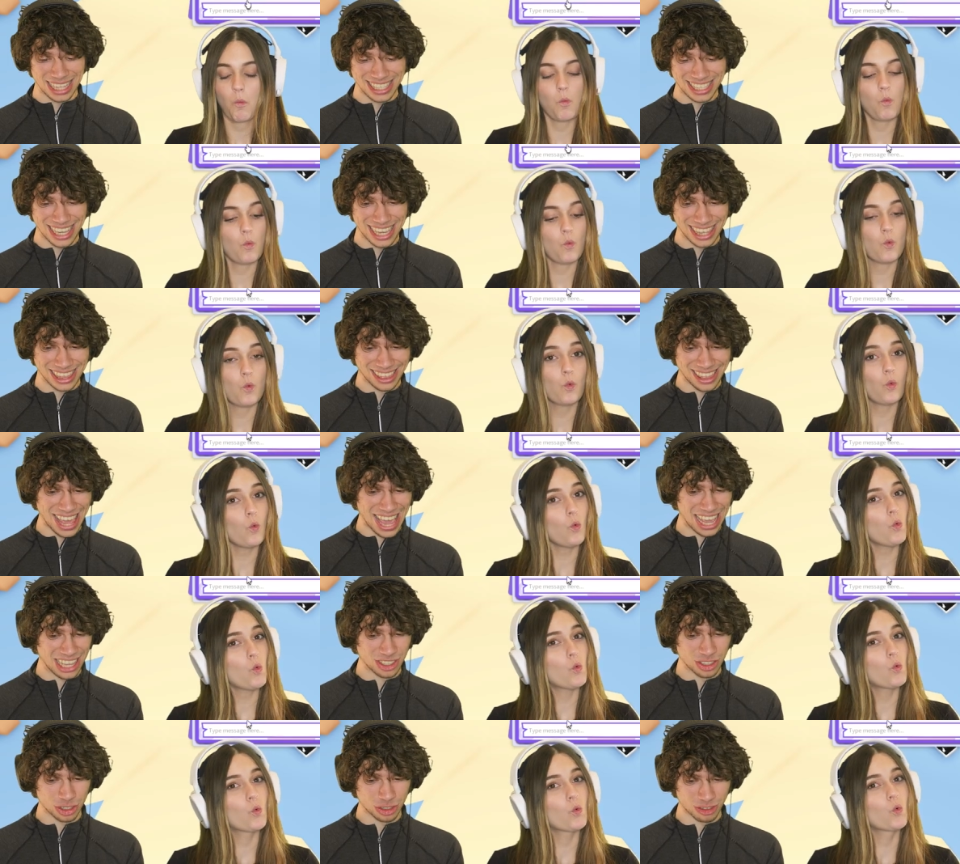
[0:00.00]
Speaker 1: I'd say
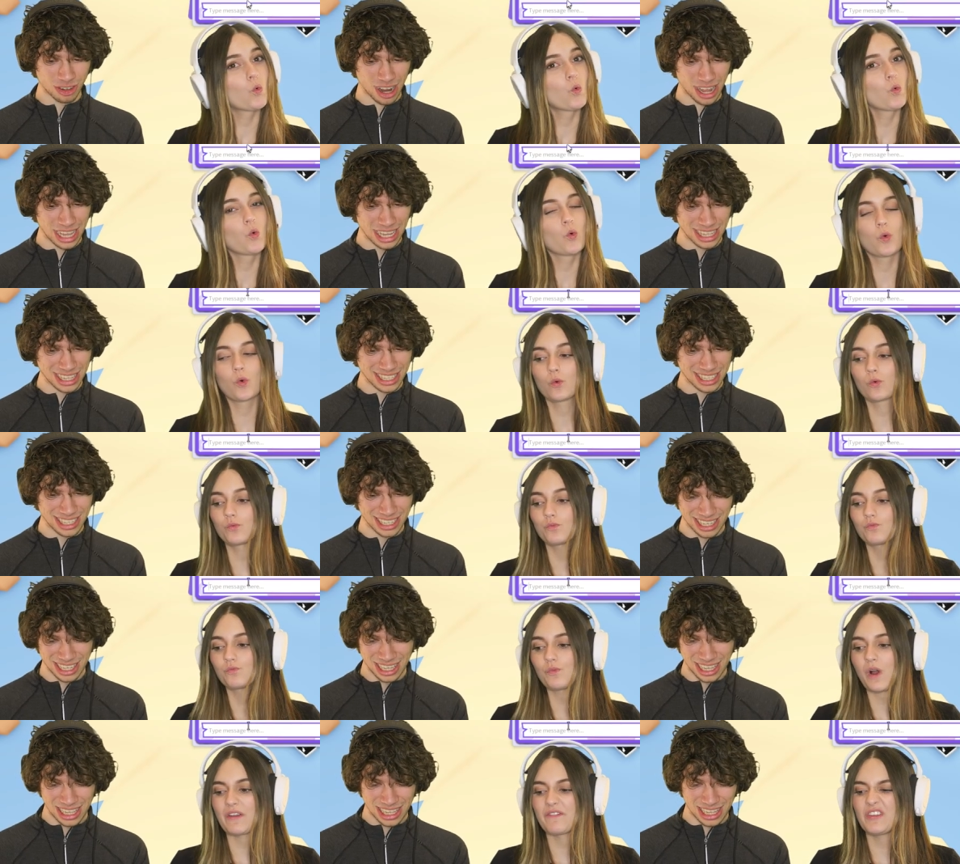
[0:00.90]
ledge, right?
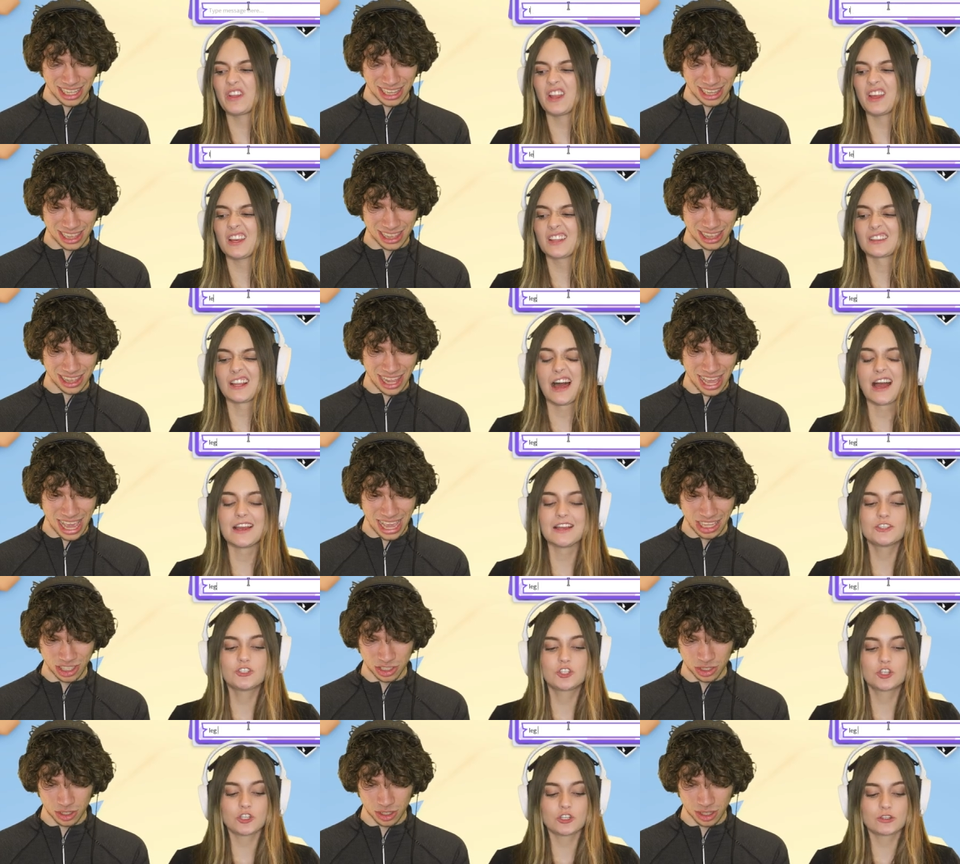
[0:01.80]
Speaker 2: I feel like
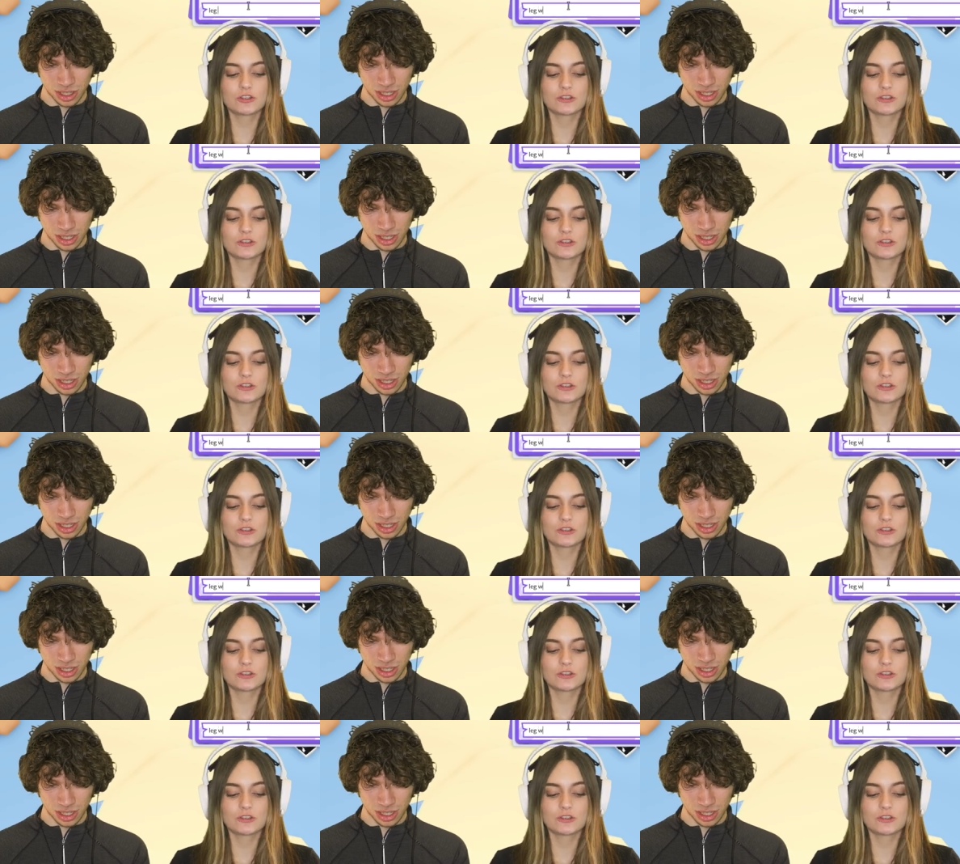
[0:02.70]
Speaker 1: ledge,